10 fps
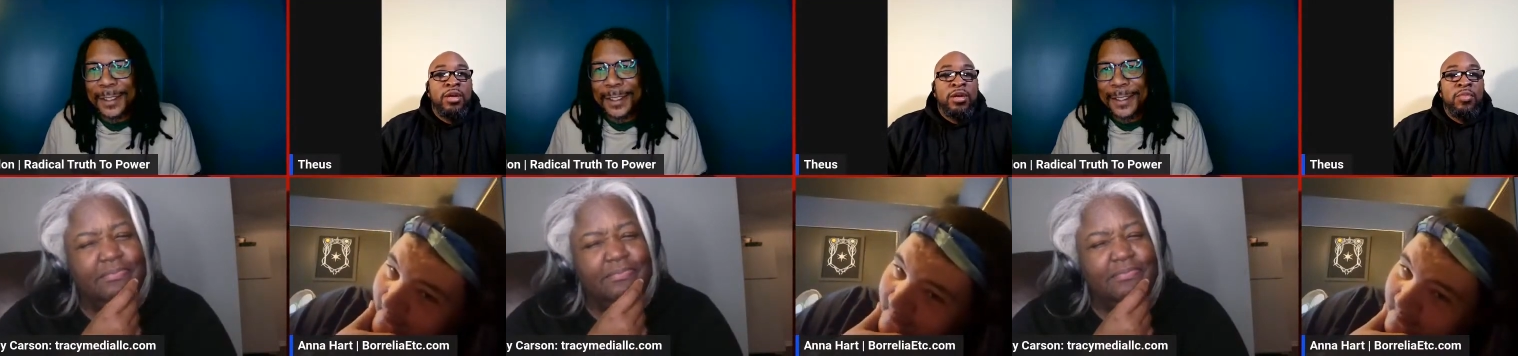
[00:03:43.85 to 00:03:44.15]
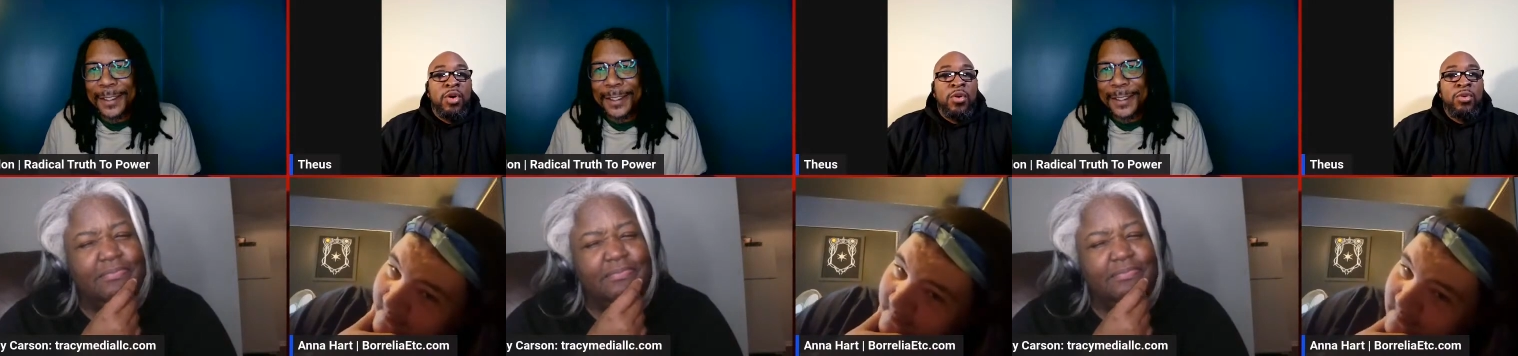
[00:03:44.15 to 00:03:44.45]

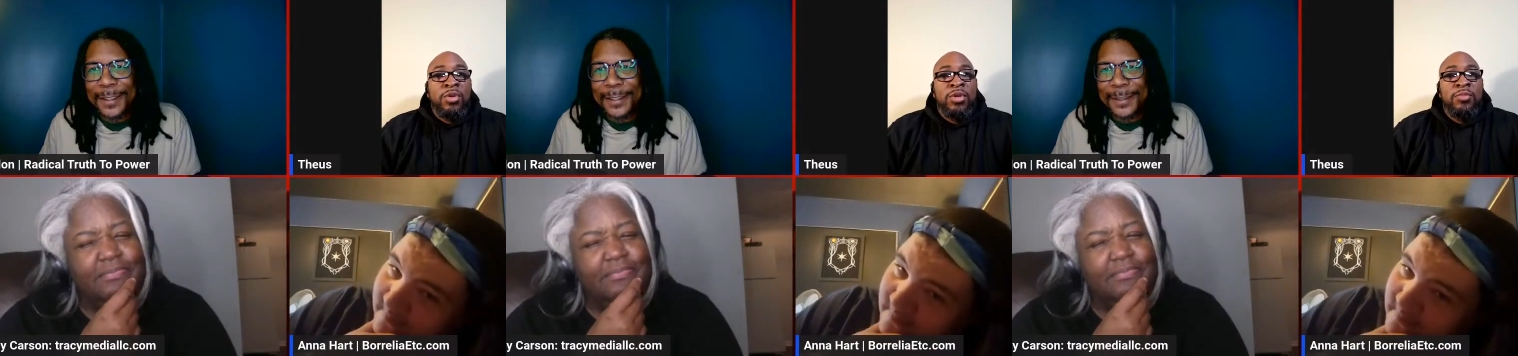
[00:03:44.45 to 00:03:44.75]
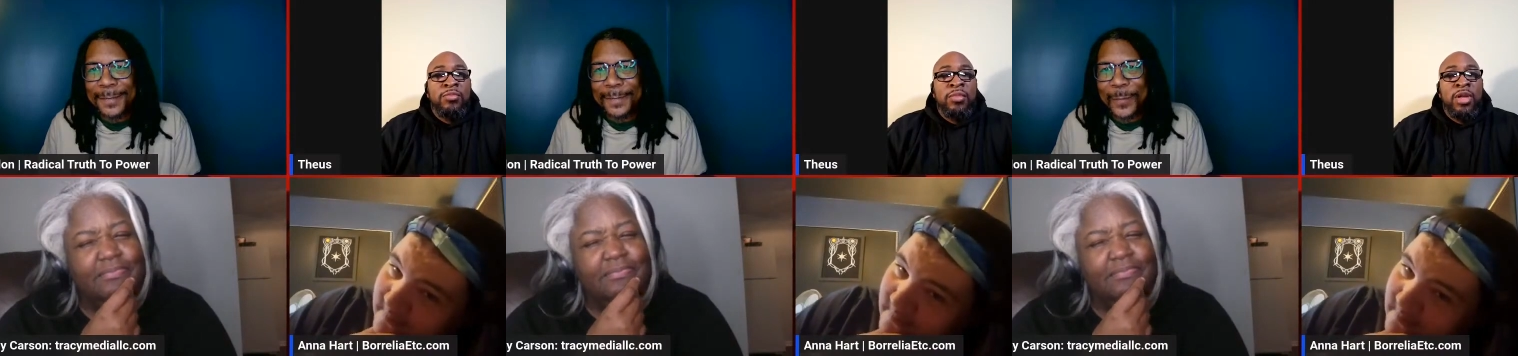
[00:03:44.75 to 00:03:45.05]
Speaker 1: um
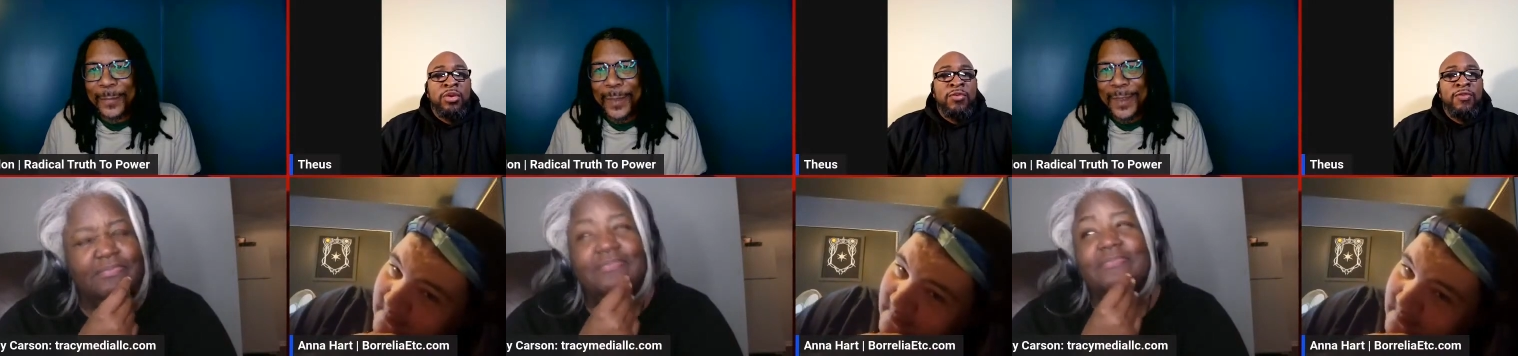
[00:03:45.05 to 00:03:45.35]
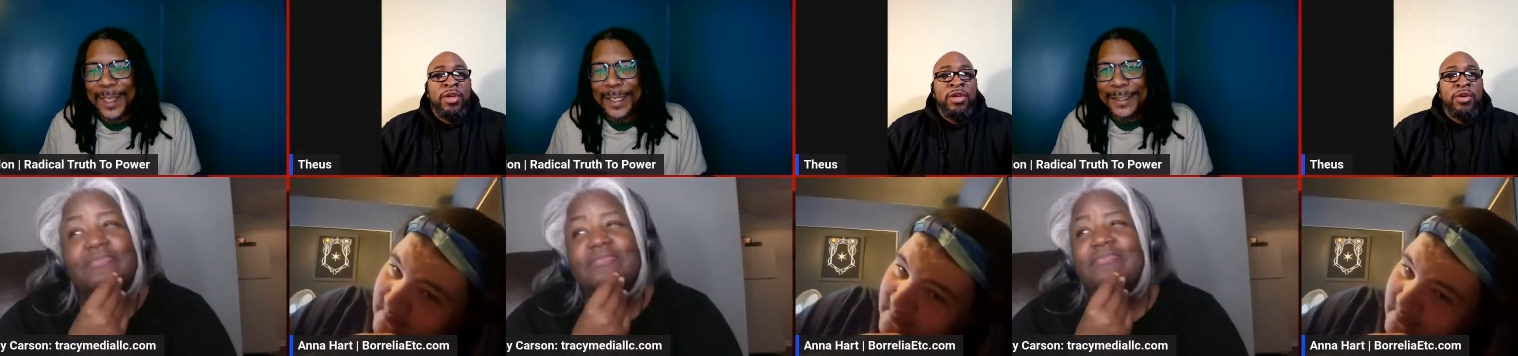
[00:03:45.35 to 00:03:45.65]
older
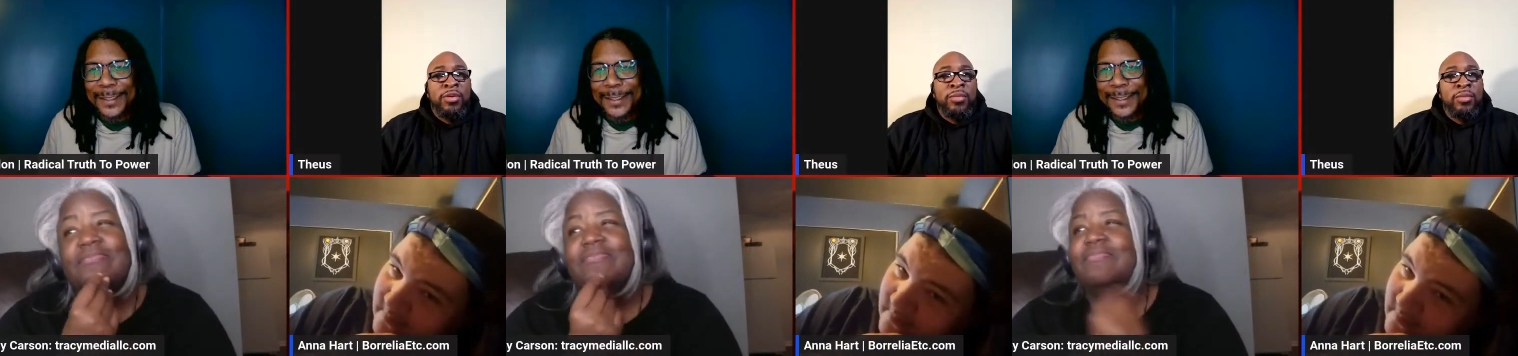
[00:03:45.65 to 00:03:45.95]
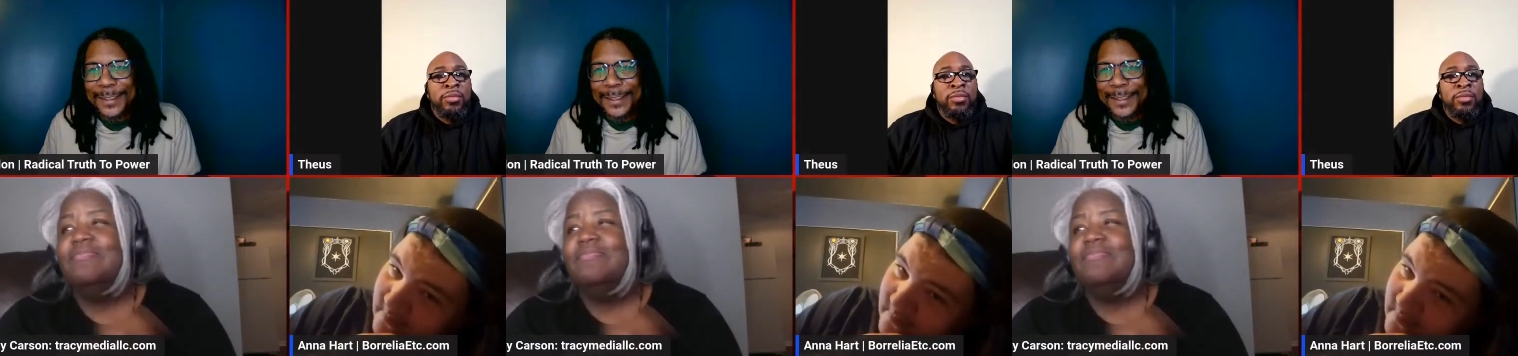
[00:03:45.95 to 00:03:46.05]
mother figure.